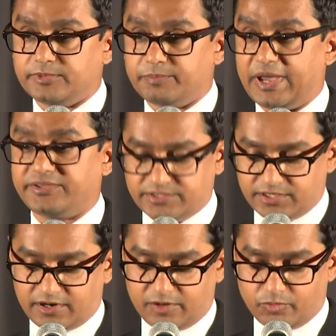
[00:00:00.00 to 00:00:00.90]
the
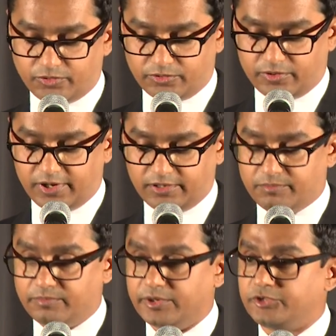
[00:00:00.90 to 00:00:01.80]
passenger car motor oil
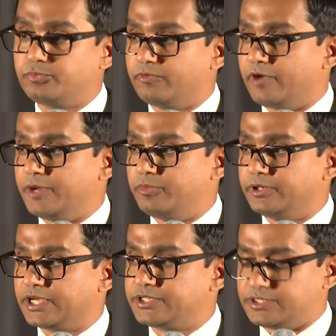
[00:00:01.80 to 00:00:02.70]
must provide
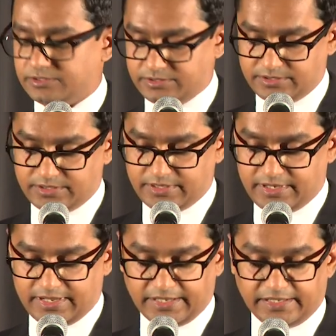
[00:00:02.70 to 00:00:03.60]
protection
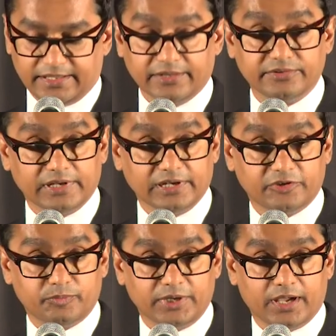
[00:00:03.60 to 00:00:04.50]
against
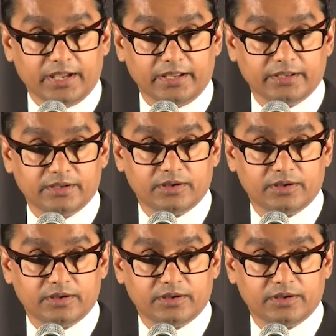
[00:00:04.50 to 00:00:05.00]
LSPI,